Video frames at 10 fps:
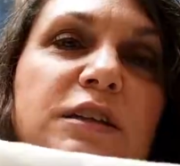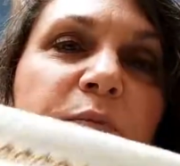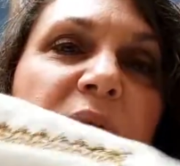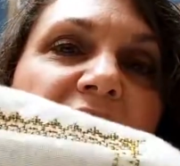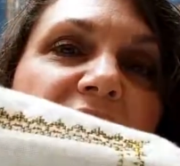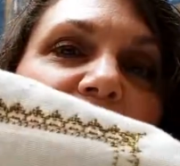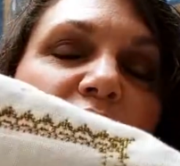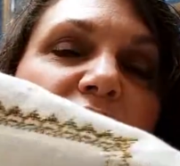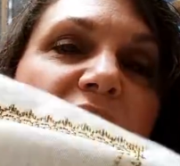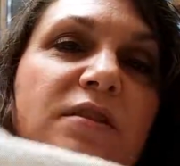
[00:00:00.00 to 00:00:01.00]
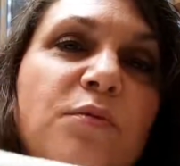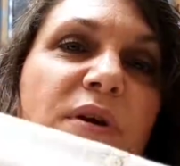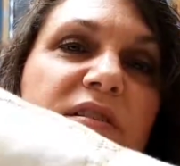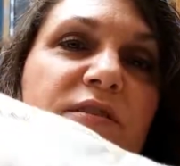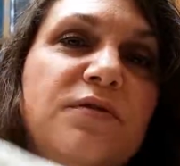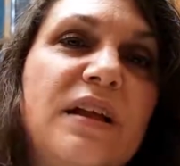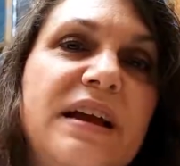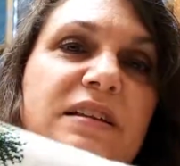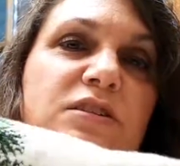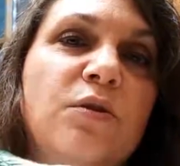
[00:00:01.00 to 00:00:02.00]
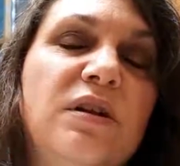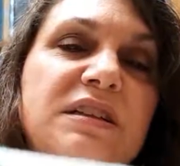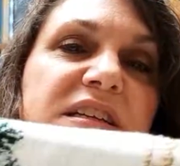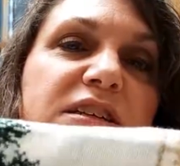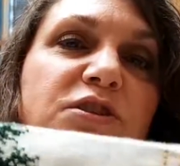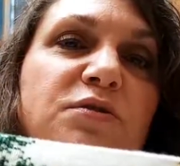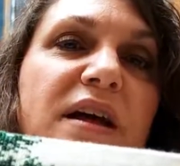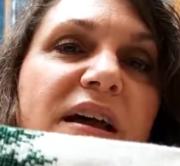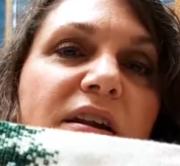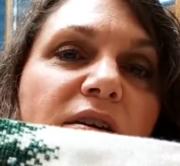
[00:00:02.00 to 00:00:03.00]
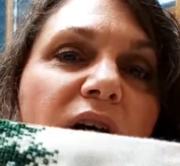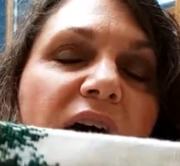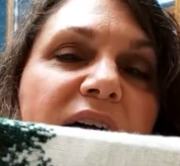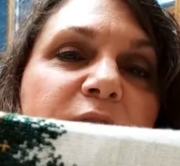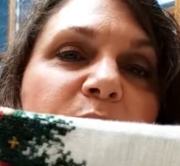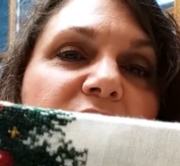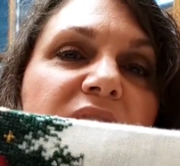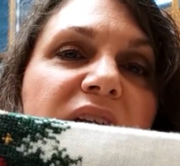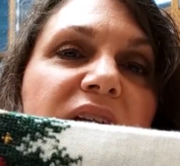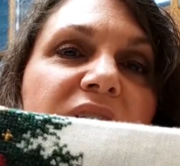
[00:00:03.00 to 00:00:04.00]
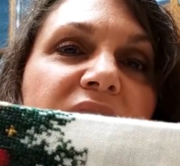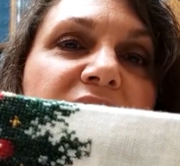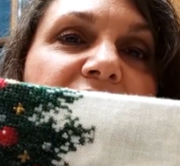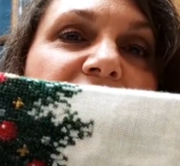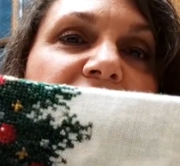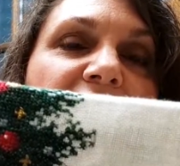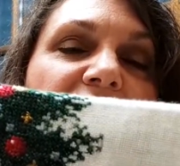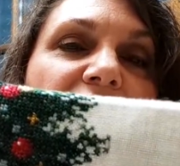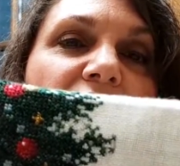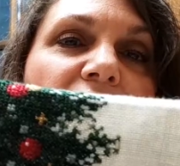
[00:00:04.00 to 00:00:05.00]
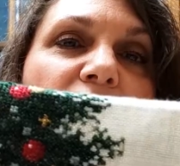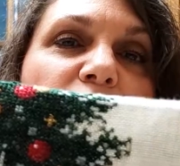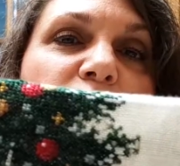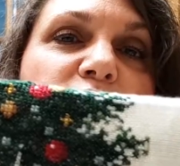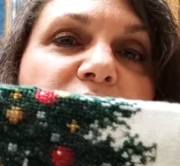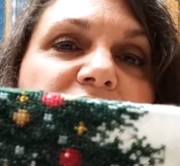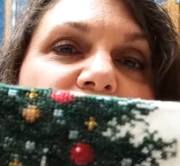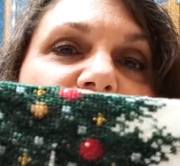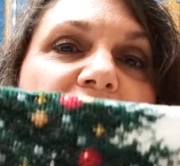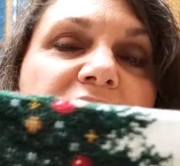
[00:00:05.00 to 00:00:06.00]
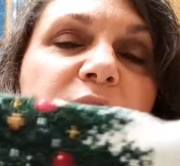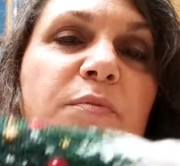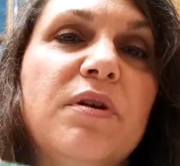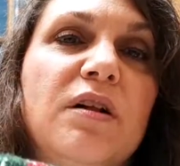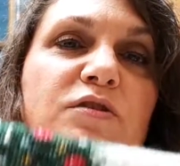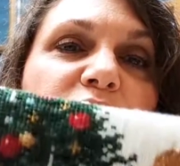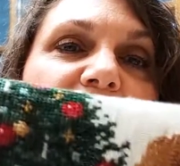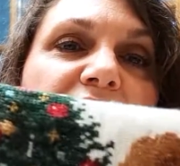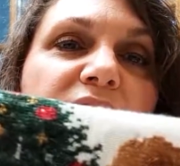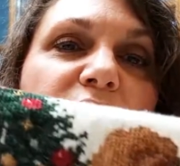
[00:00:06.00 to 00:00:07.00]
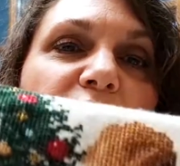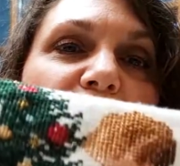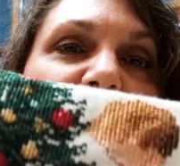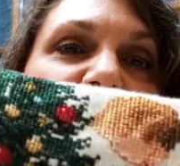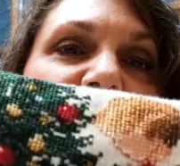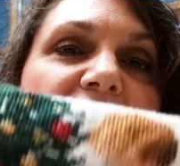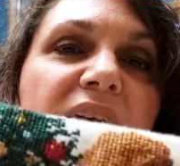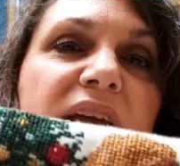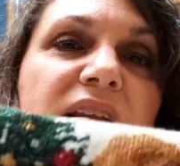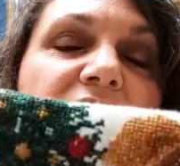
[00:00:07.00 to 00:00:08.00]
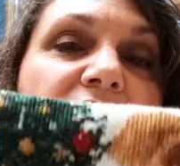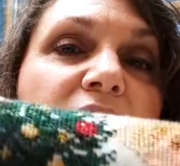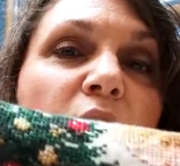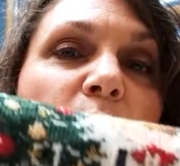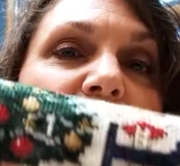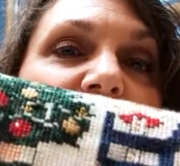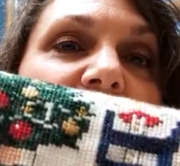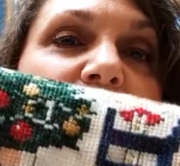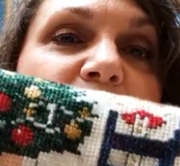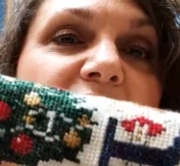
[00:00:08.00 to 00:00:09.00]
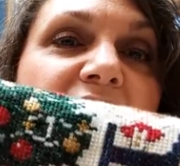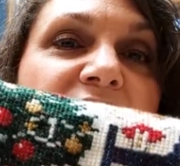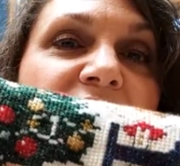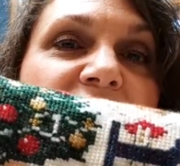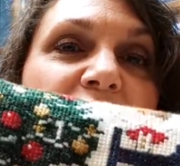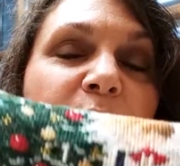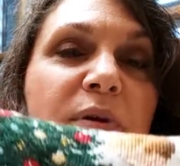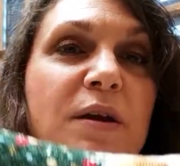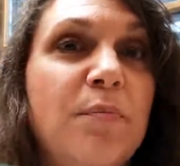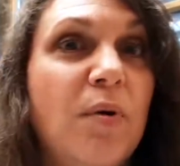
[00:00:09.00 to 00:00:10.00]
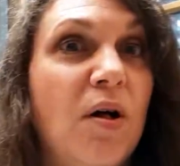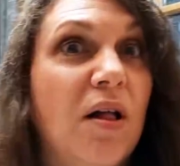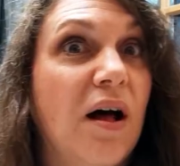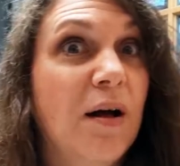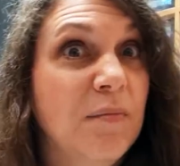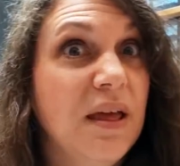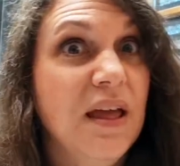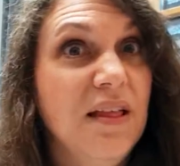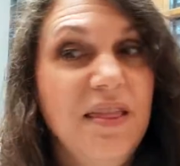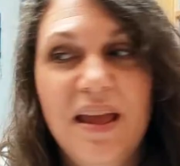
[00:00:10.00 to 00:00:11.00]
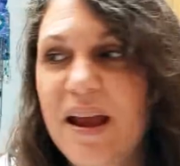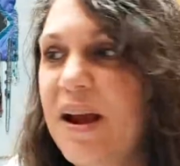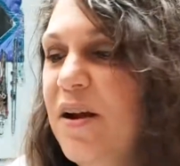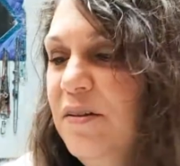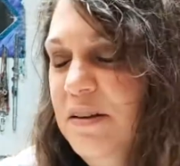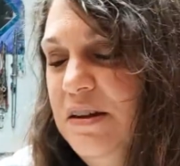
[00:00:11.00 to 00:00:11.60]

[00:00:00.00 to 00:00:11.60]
to make it look like the rays of light. So I'll need to do that. I'll add the beading, and all those rays of light, but I'll do that at the very, very end. But I'm getting there, people. I'm getting there.